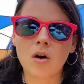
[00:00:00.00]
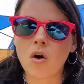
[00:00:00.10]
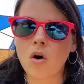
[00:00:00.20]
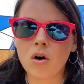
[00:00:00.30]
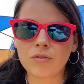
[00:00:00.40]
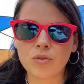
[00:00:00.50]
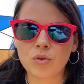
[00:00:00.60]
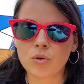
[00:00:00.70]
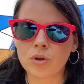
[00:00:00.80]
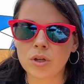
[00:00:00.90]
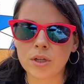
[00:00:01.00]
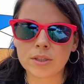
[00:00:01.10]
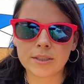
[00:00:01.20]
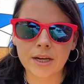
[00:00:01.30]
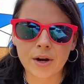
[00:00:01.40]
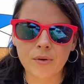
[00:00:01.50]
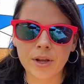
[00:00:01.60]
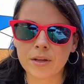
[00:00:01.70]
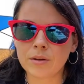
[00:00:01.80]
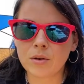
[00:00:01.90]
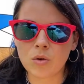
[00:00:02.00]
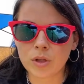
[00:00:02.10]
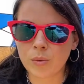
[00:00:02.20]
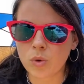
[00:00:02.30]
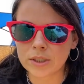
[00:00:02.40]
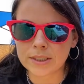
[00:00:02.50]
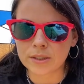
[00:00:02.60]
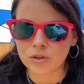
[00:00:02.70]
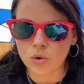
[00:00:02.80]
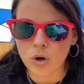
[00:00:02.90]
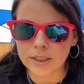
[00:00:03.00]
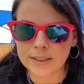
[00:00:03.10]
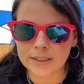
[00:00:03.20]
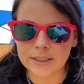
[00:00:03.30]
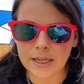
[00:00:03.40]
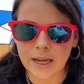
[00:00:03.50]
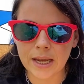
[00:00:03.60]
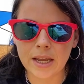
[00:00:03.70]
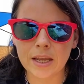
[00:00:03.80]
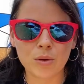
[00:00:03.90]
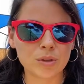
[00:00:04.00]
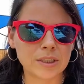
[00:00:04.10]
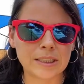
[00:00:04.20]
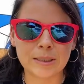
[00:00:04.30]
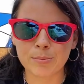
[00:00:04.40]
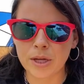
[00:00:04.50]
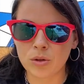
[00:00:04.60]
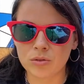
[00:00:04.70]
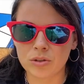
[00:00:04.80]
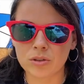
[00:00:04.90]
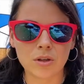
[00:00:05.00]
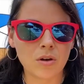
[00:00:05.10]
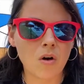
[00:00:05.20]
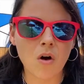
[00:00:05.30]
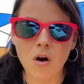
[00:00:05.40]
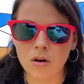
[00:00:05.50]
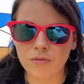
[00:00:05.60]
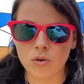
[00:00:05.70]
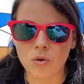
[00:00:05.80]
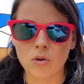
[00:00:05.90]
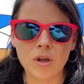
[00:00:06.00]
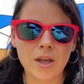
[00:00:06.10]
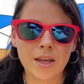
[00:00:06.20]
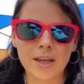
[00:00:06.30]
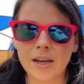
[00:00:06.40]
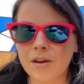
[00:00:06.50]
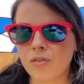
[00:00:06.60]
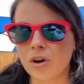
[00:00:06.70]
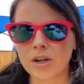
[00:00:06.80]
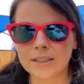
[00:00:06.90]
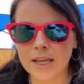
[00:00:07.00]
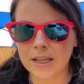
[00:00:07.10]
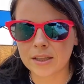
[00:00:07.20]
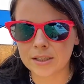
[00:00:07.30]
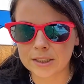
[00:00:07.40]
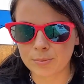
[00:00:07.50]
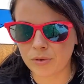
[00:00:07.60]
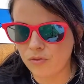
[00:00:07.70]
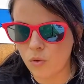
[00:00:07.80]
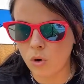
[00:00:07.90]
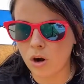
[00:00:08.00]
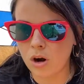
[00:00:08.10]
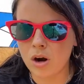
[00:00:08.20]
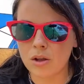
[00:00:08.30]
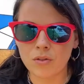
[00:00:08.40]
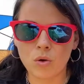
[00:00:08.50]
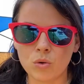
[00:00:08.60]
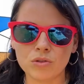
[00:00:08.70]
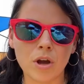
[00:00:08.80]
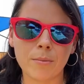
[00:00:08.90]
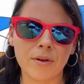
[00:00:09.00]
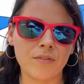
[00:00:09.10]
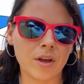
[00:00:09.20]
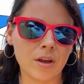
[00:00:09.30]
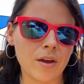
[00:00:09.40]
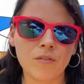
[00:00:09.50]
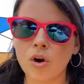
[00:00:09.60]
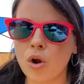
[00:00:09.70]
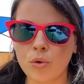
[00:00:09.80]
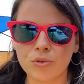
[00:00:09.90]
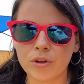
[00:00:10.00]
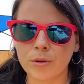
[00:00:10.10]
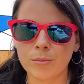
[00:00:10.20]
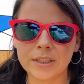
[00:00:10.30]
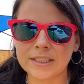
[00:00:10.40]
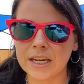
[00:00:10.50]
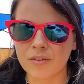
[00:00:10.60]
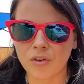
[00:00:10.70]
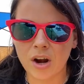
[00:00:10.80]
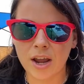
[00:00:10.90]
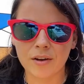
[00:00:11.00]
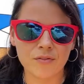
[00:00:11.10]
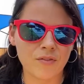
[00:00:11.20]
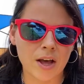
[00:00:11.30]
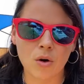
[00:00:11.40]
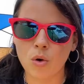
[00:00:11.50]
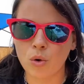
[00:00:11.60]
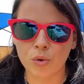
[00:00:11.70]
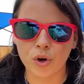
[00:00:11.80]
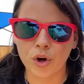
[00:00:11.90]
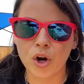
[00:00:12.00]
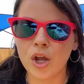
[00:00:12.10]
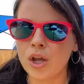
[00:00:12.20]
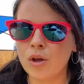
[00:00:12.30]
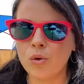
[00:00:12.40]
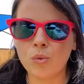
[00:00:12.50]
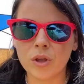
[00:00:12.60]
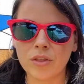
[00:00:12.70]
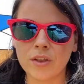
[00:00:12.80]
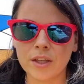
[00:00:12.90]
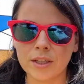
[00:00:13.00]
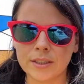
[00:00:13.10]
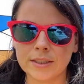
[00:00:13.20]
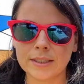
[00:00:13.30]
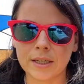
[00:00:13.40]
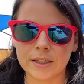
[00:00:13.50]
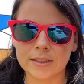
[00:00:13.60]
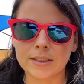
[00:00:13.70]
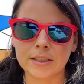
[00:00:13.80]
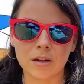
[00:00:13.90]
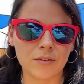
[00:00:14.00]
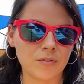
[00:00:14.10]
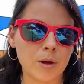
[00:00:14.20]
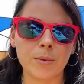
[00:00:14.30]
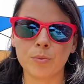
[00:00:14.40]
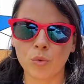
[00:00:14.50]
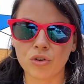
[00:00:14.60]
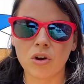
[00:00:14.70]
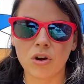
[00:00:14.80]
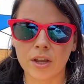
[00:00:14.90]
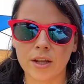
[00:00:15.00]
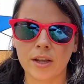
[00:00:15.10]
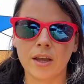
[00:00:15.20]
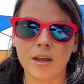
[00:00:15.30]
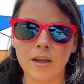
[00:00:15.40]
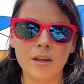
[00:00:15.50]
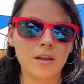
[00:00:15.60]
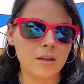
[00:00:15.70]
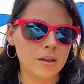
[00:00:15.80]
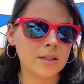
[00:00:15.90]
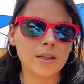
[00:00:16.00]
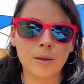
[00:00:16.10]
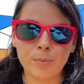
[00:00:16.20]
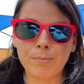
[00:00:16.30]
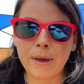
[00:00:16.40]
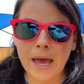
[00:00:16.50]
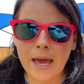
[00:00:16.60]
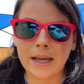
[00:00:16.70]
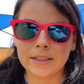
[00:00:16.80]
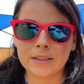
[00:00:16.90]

awful diarrhea, only once or twice a day. It smelt awful. He never has had this before. The time I've ever owned him, he's never had a foul odor with his stuff. I mean, we're talking bad.